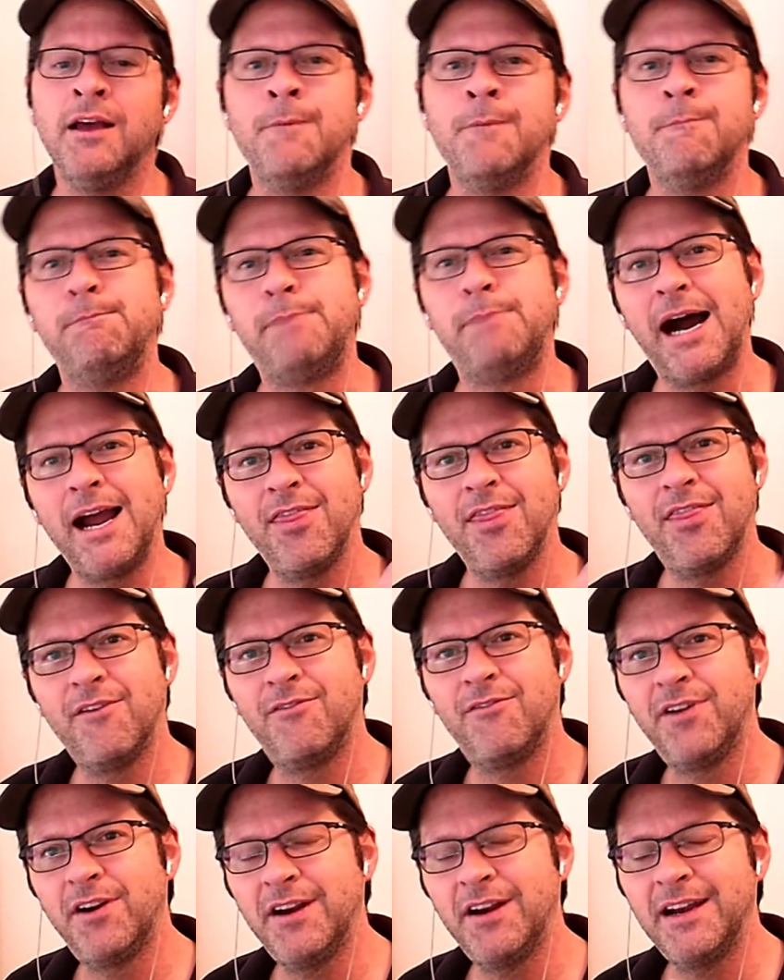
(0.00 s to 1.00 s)
By the
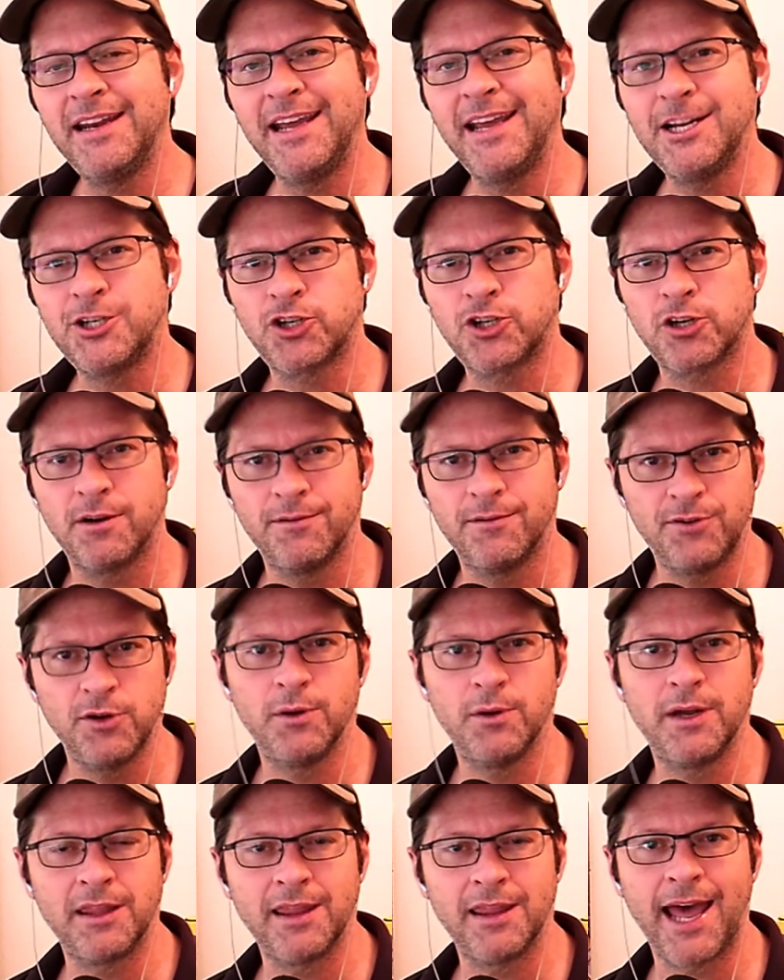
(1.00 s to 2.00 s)
very nature of
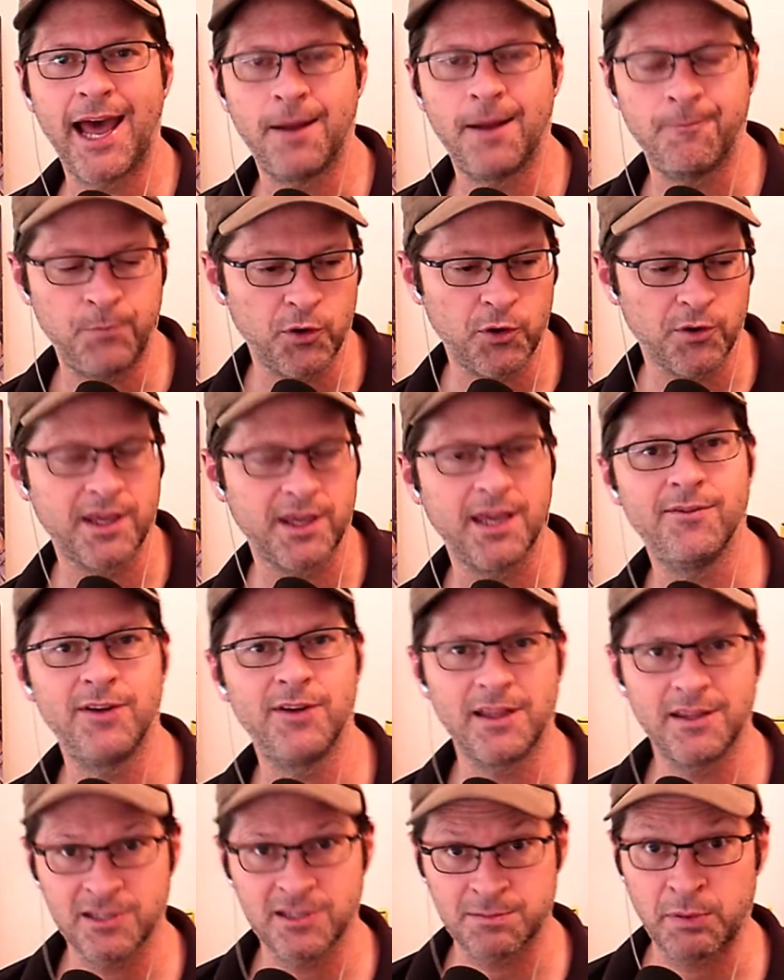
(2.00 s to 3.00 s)
doing that, you're giving
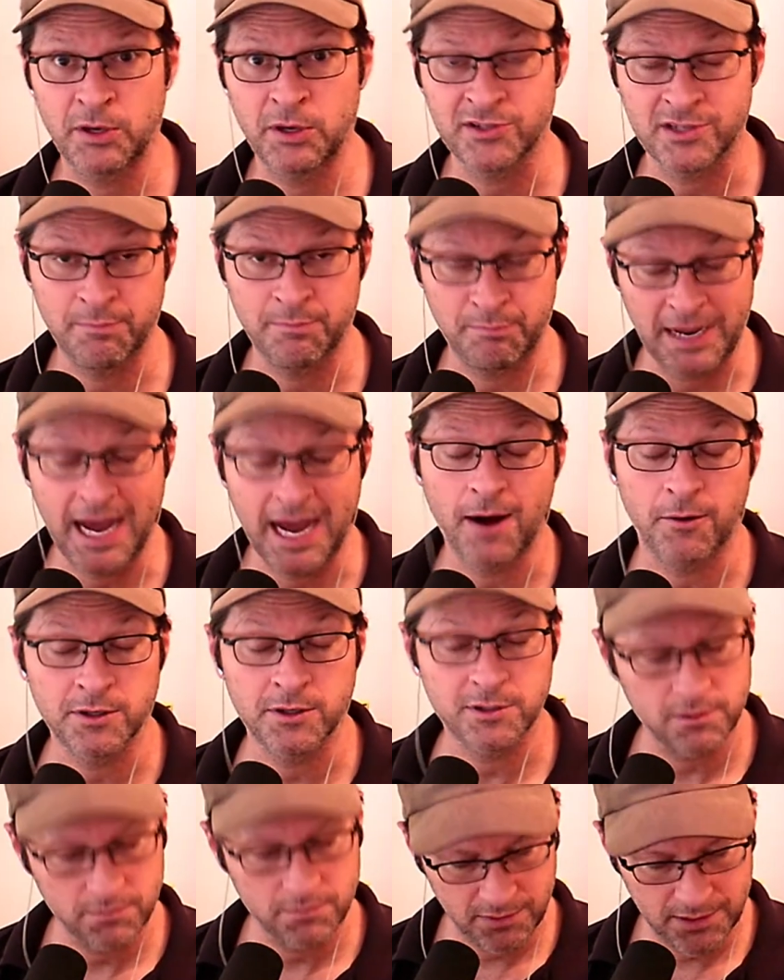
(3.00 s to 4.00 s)
this person power.
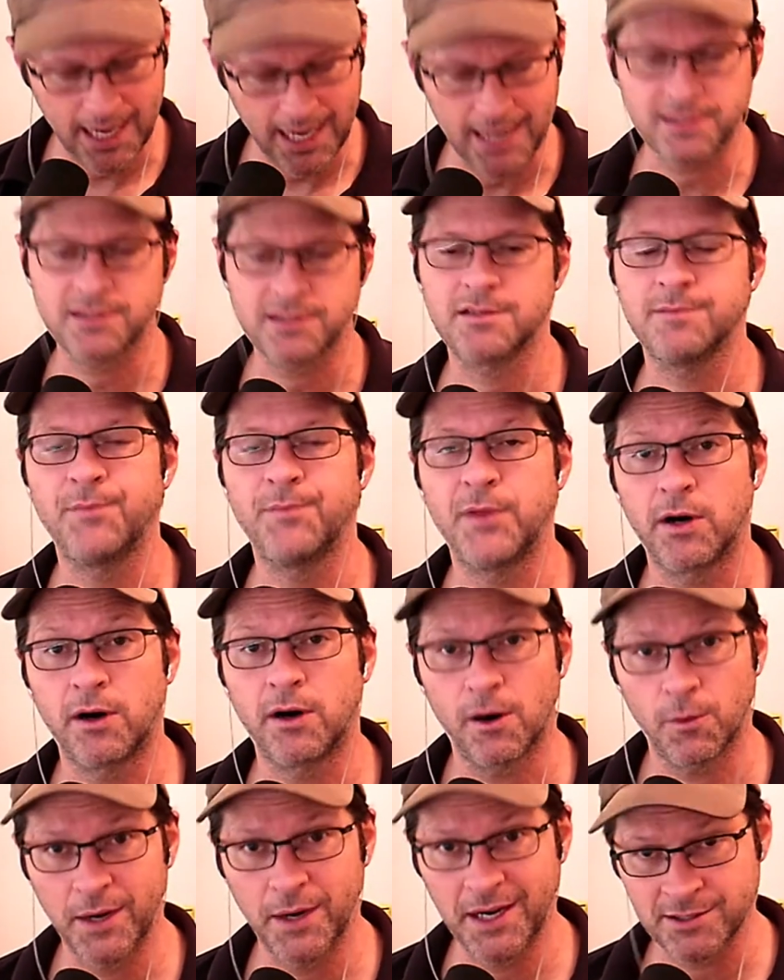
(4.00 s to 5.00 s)
So yes, there are
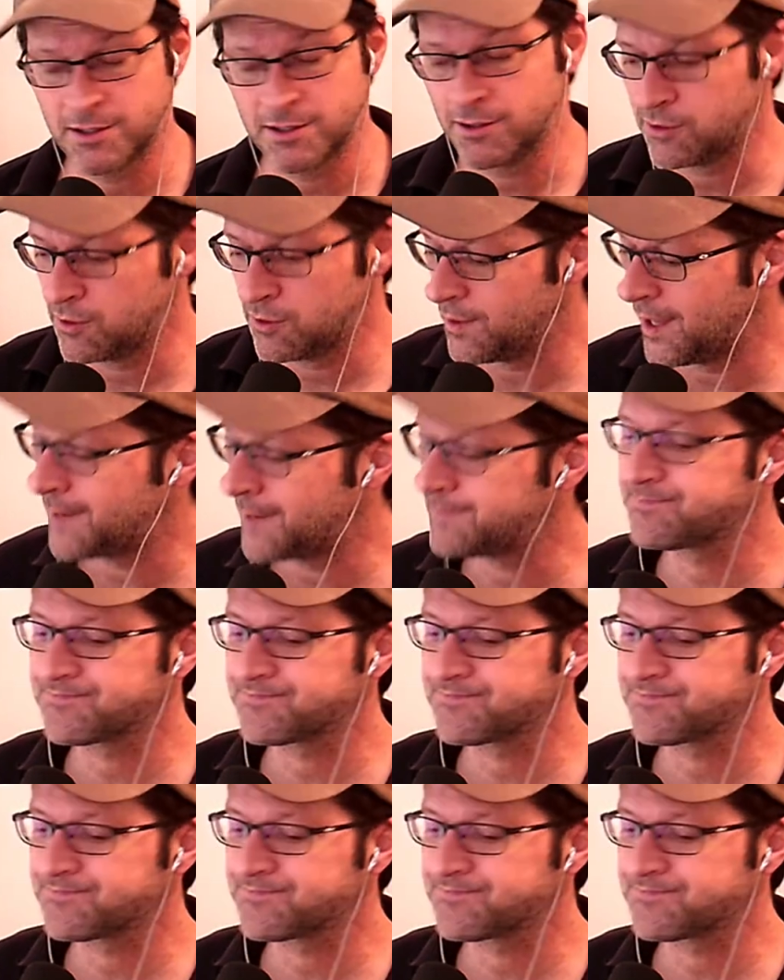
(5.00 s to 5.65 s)
ways to do that.